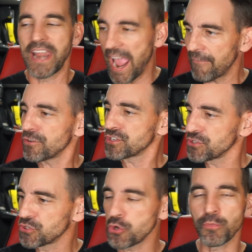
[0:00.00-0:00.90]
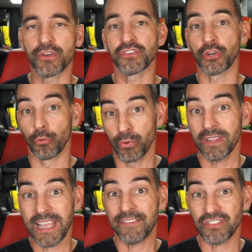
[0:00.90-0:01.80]
average consumer is going to
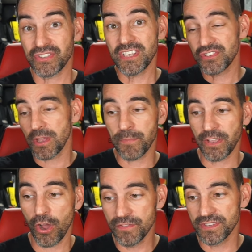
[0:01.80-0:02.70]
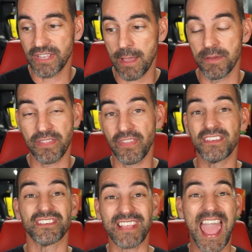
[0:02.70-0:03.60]
really have to see something on this cabinet that they
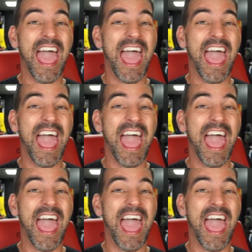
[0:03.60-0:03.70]
just